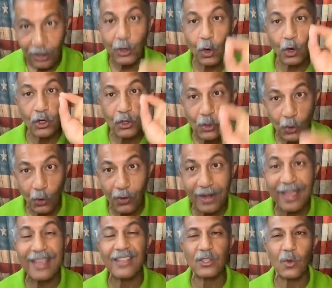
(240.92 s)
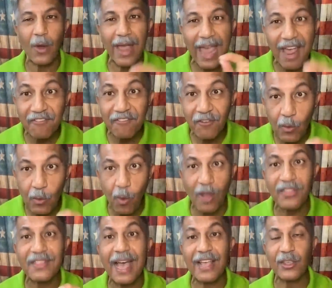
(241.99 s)
your tour link to
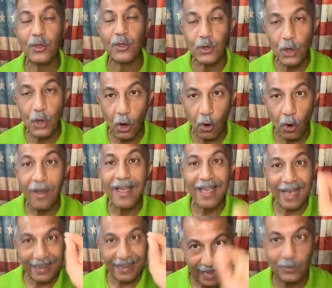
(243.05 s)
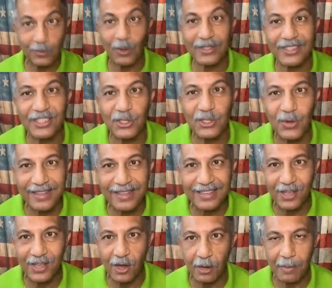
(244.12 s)
everyone that you know and that's what this training
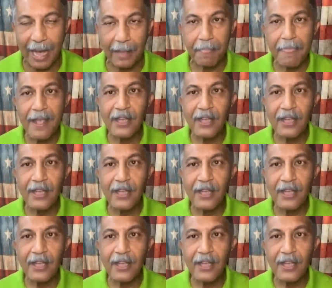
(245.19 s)
is all about.